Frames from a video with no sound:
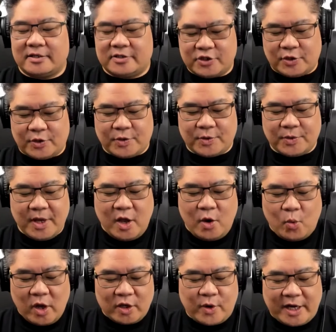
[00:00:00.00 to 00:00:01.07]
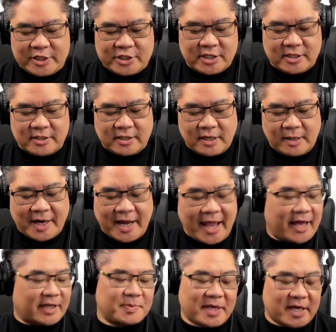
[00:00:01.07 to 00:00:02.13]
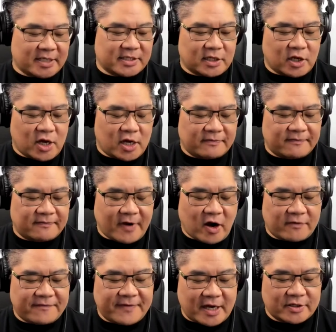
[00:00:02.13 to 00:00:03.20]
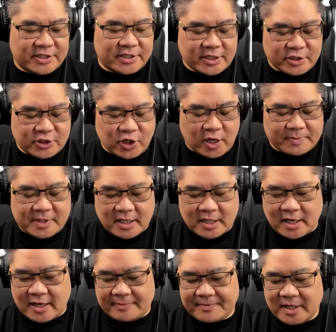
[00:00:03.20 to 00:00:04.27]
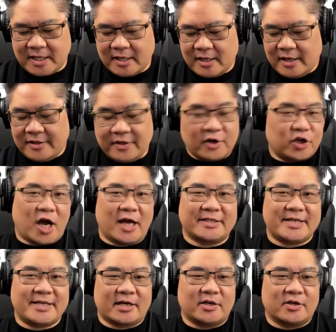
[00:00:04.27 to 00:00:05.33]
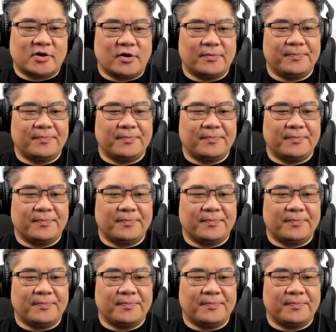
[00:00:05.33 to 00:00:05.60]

So one question I'm going to ask because a lot of our founders here at startups.com they're not technical.